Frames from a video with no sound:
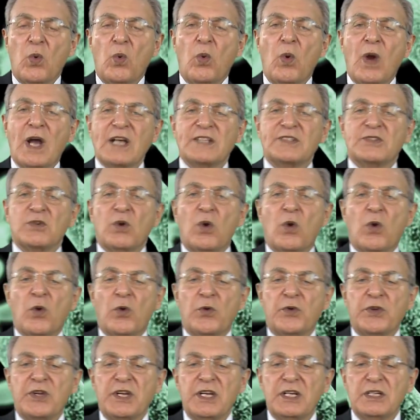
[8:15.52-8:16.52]
was
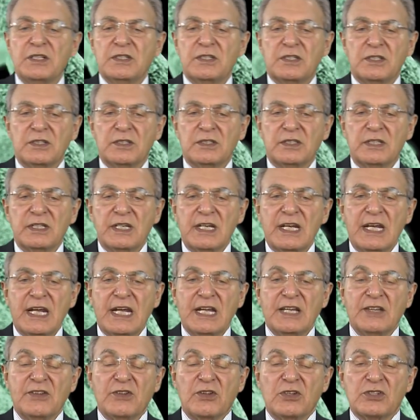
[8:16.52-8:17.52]
oriented
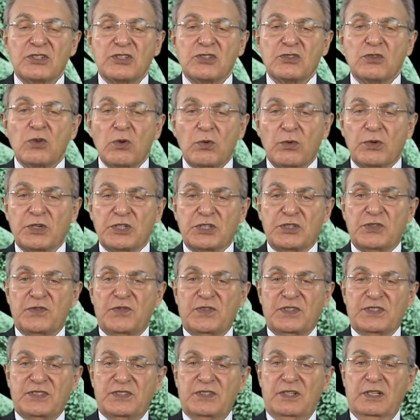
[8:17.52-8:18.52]
in the storage
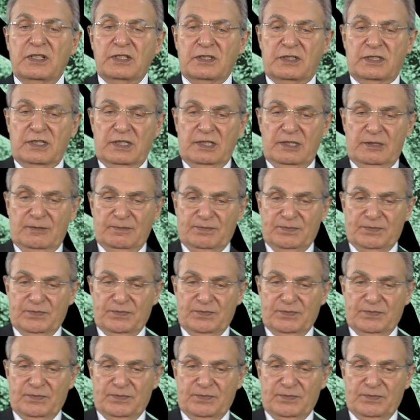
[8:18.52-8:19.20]
facility.